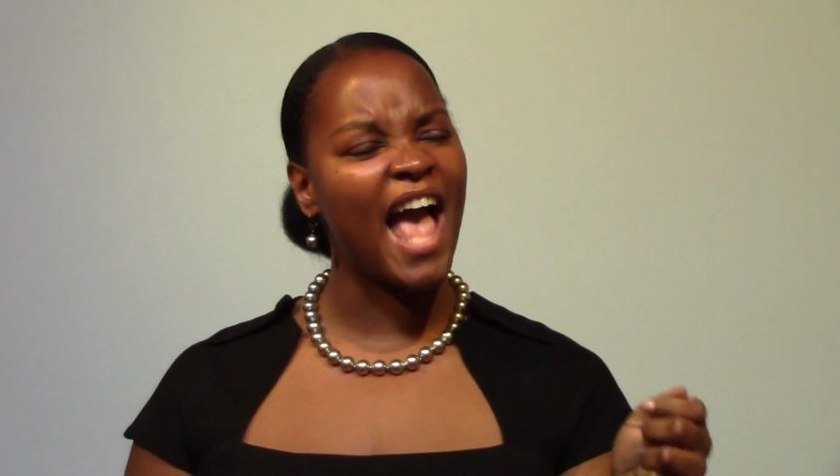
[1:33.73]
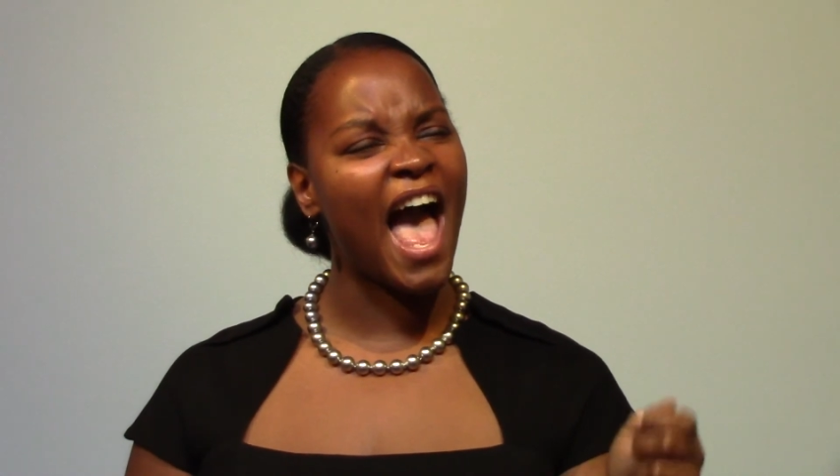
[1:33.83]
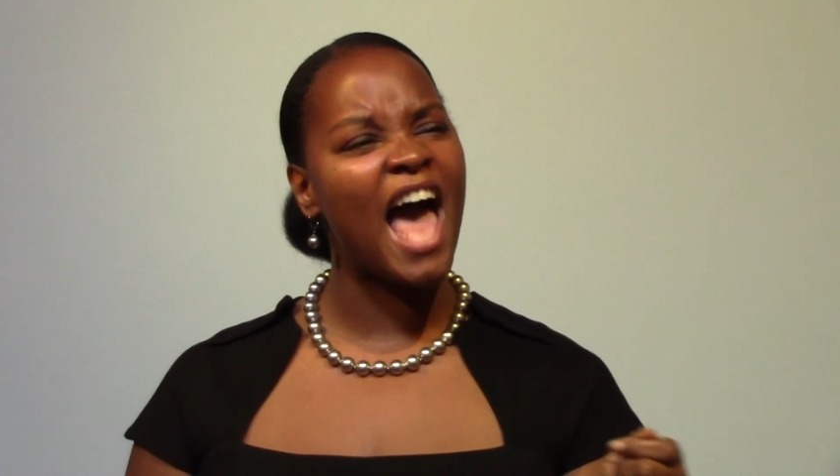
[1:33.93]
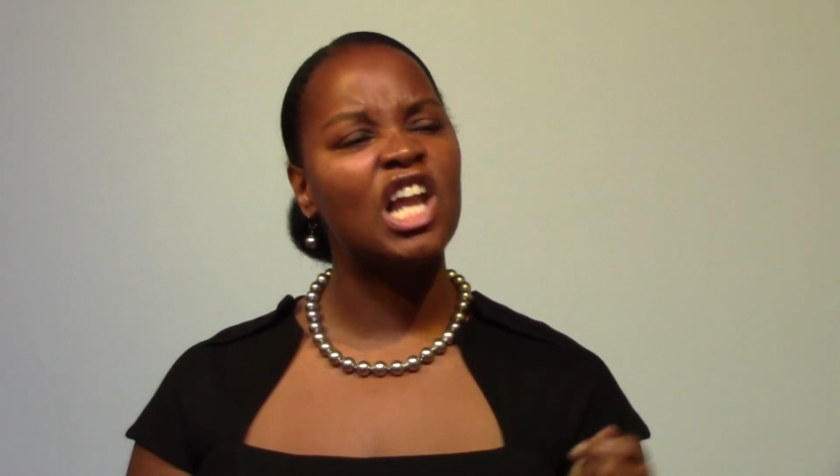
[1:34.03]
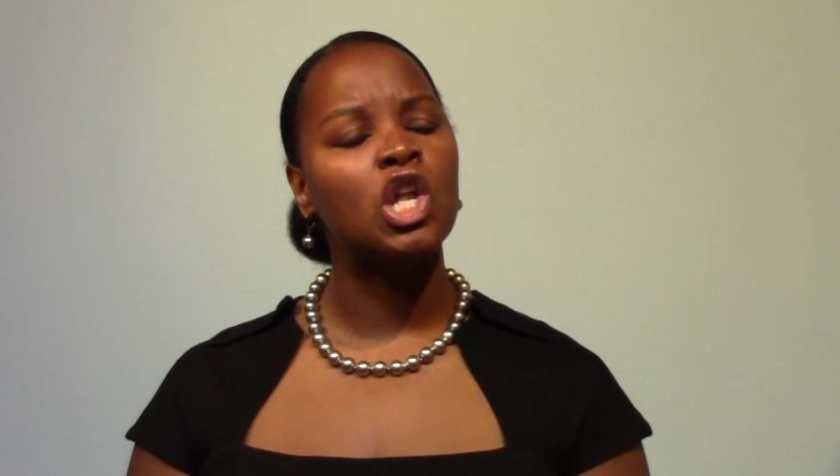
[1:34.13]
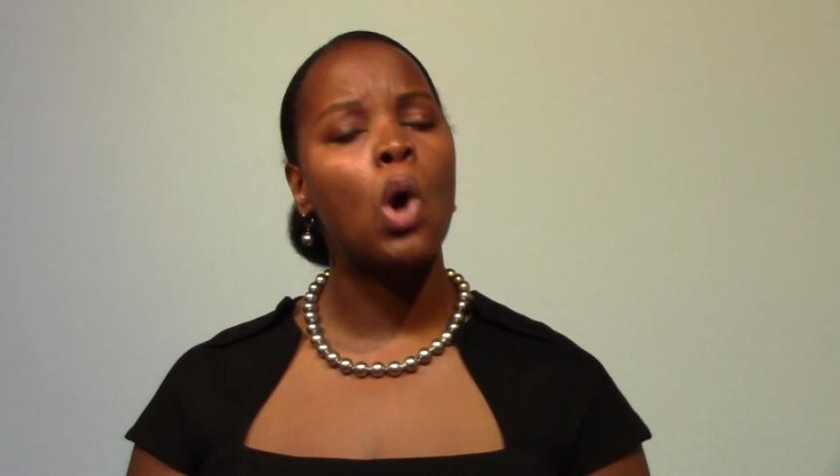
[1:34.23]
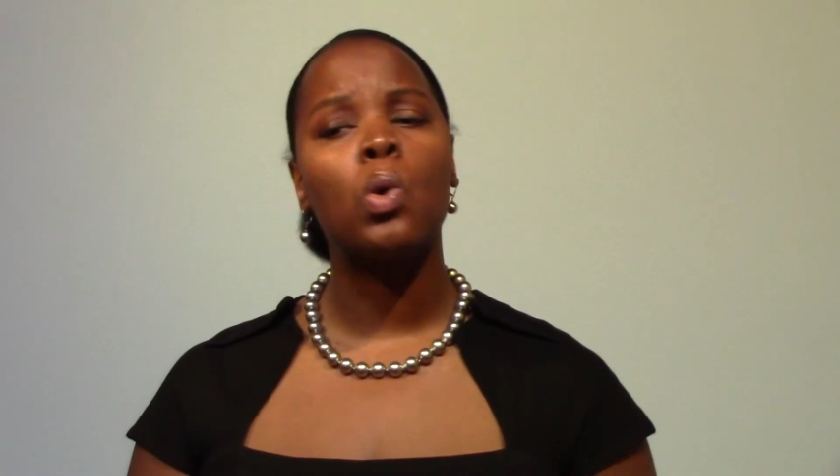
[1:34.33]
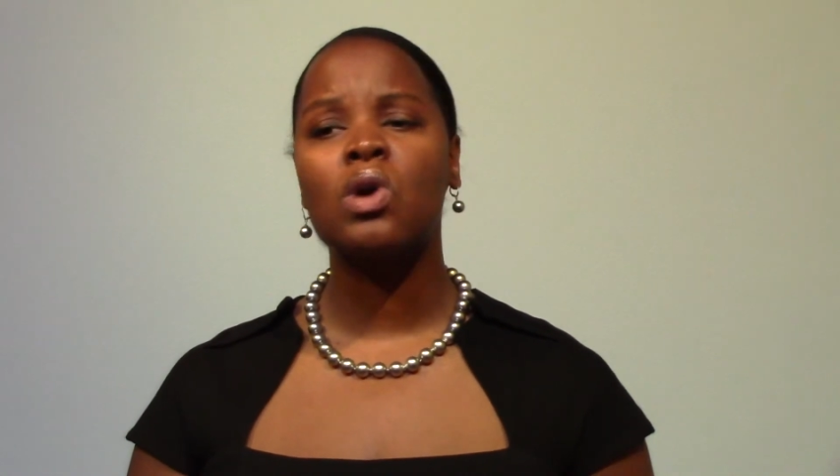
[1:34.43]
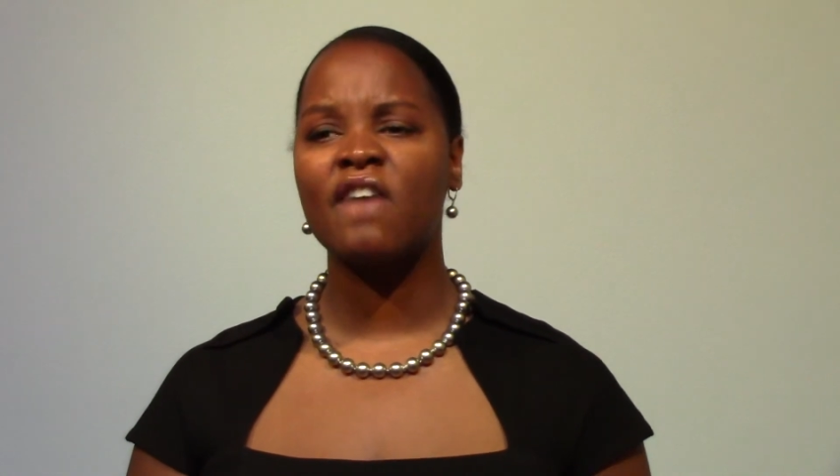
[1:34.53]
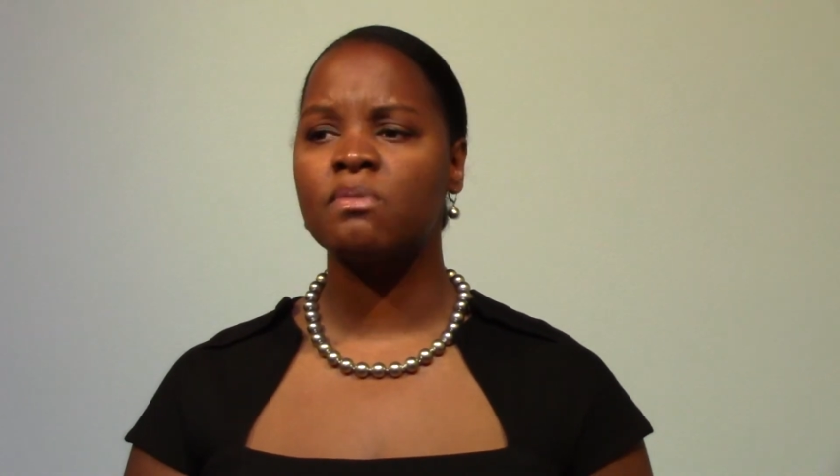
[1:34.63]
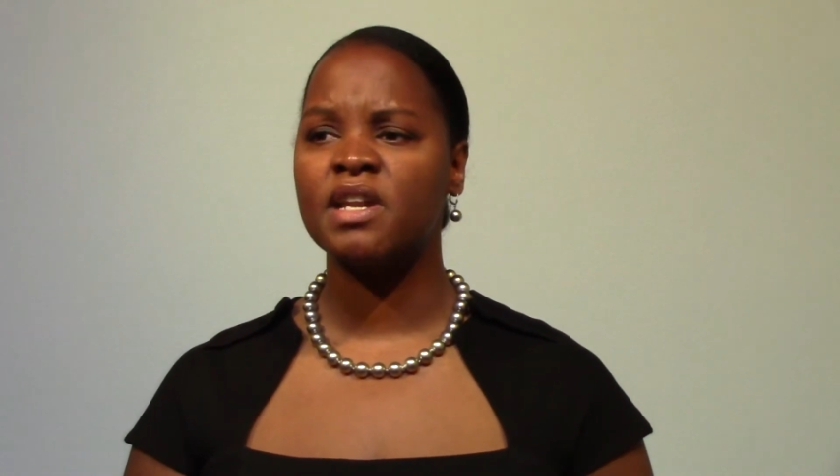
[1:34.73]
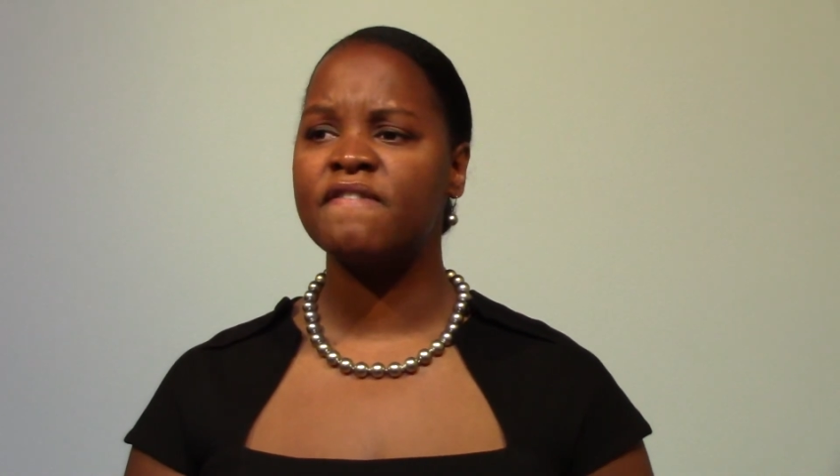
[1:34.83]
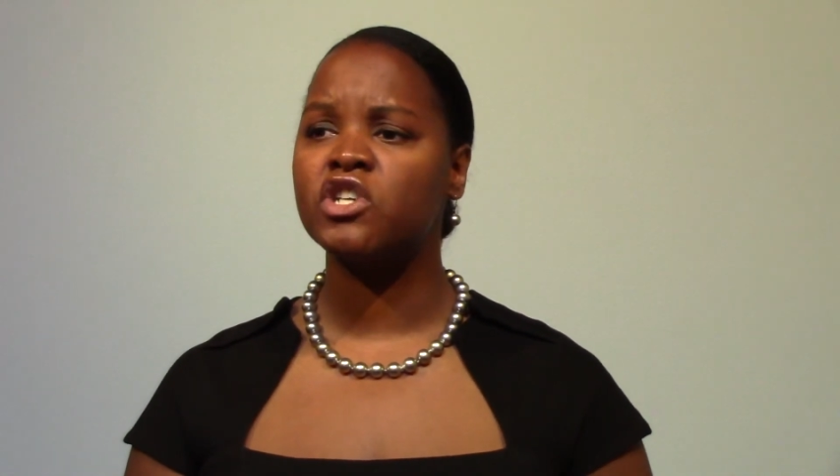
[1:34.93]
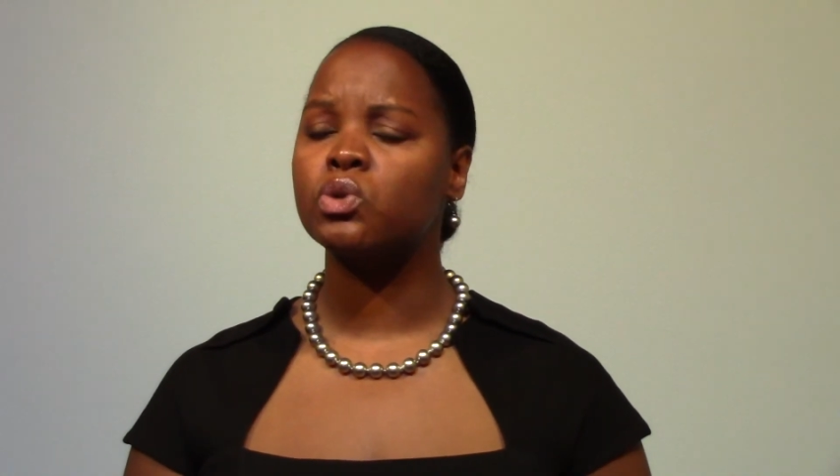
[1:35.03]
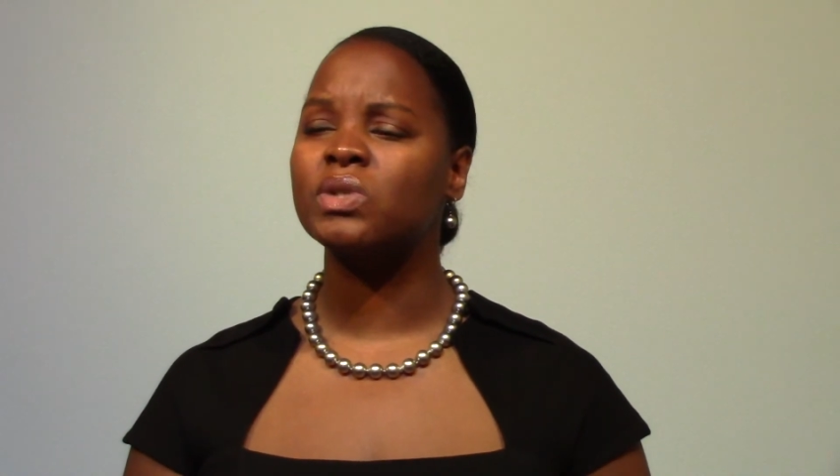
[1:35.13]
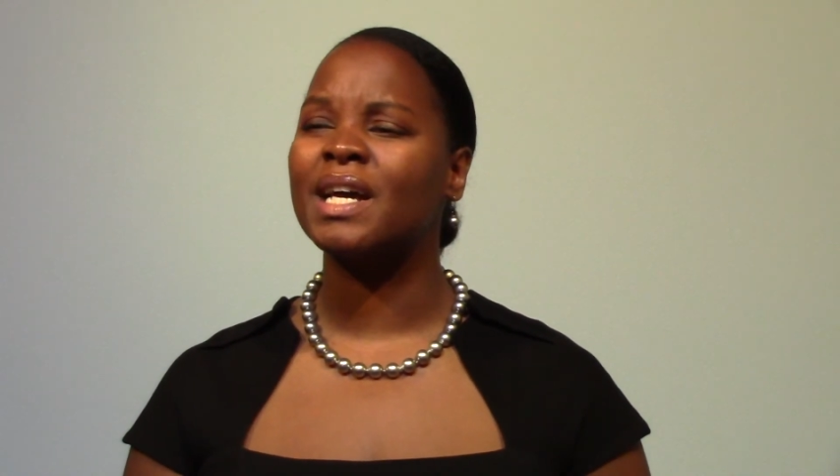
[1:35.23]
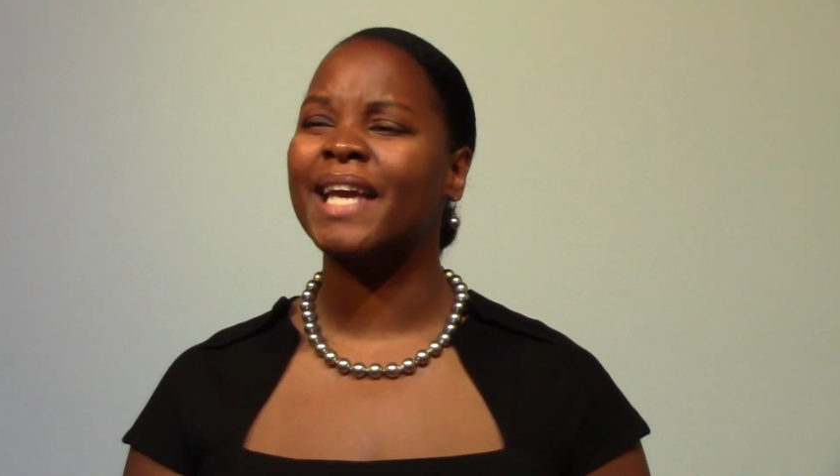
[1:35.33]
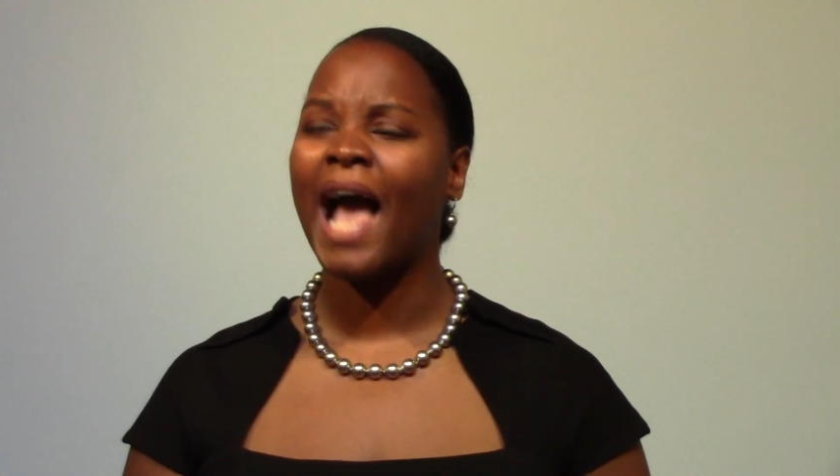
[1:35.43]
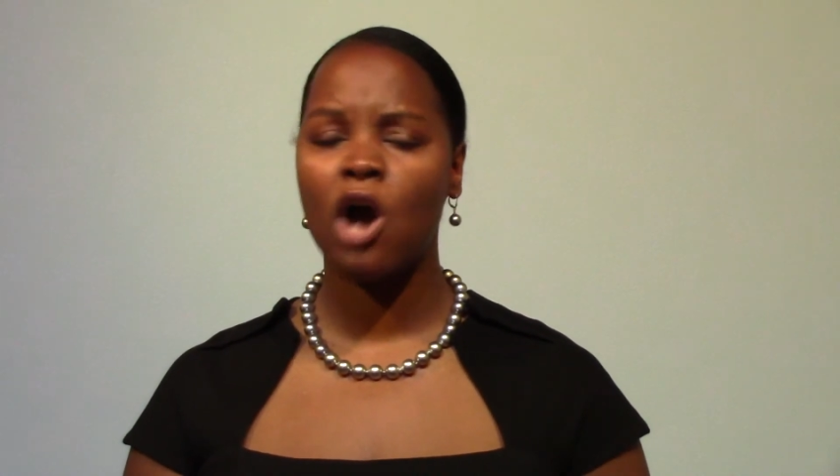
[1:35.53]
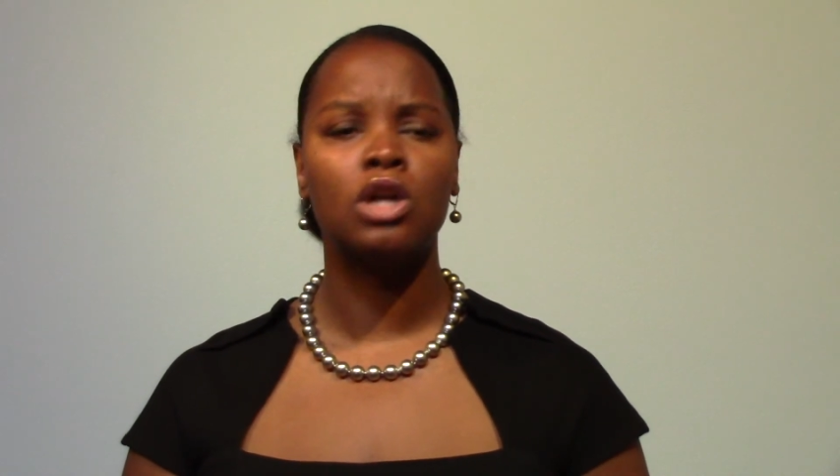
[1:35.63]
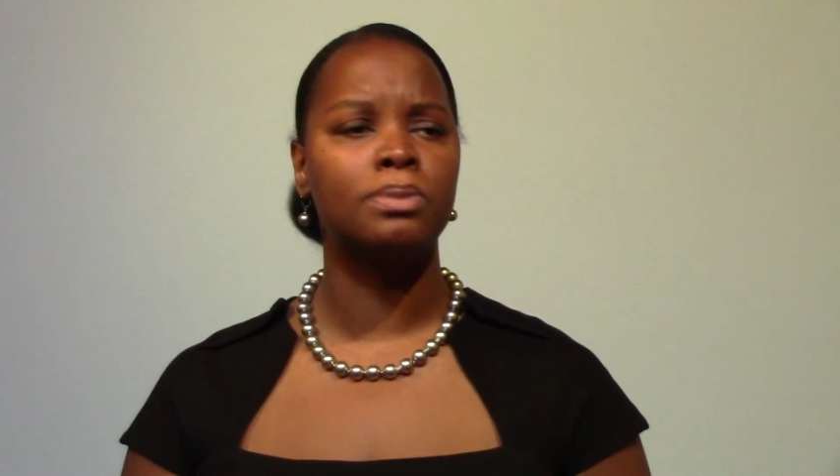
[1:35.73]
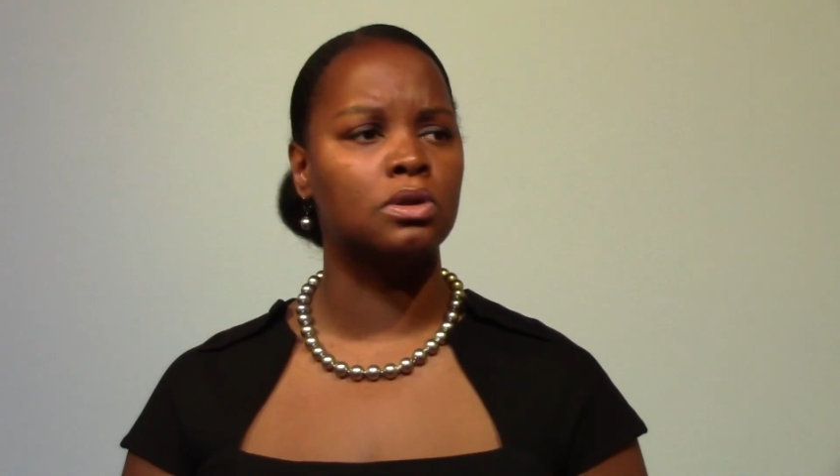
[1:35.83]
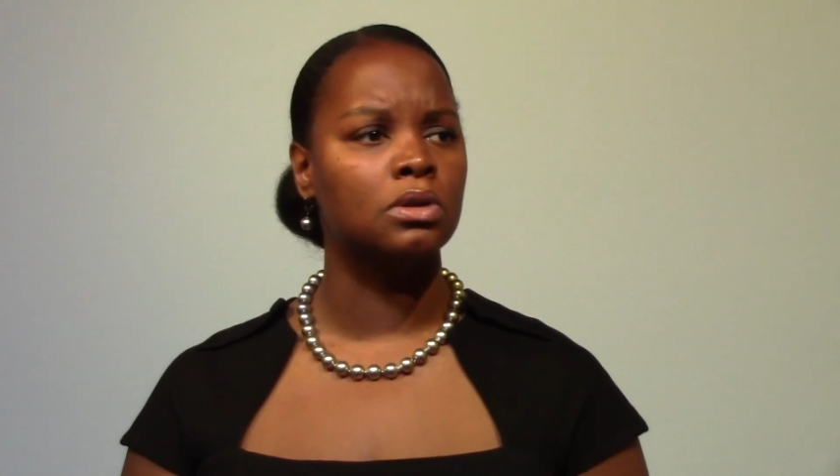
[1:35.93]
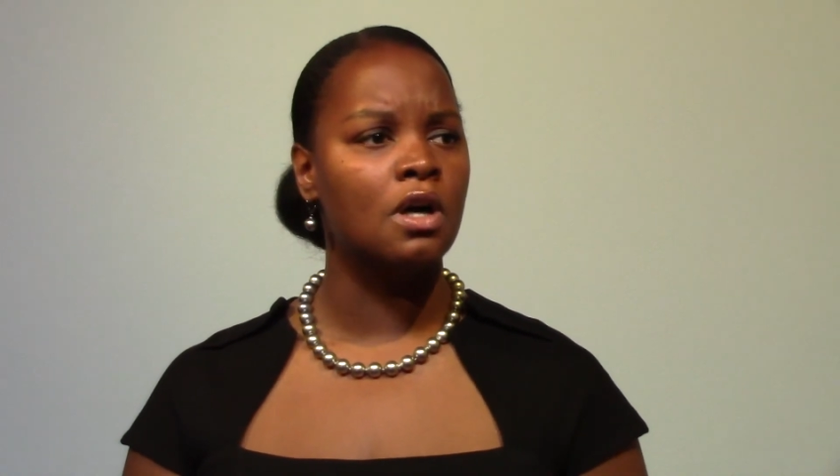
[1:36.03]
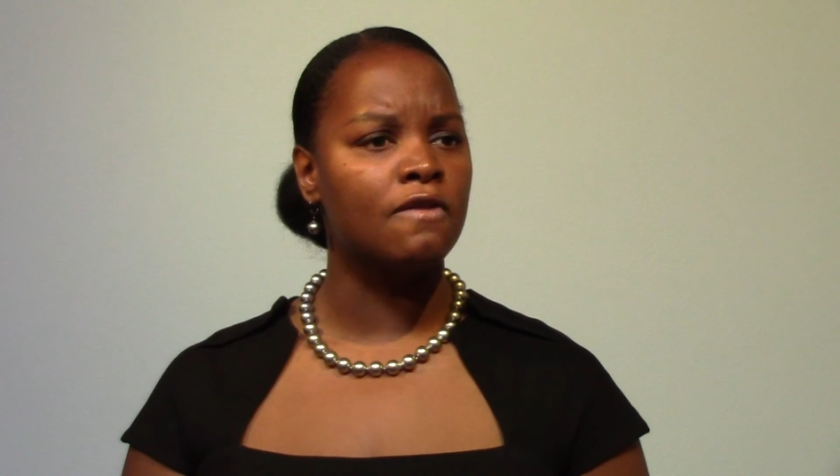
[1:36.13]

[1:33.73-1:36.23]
and local government officials accountable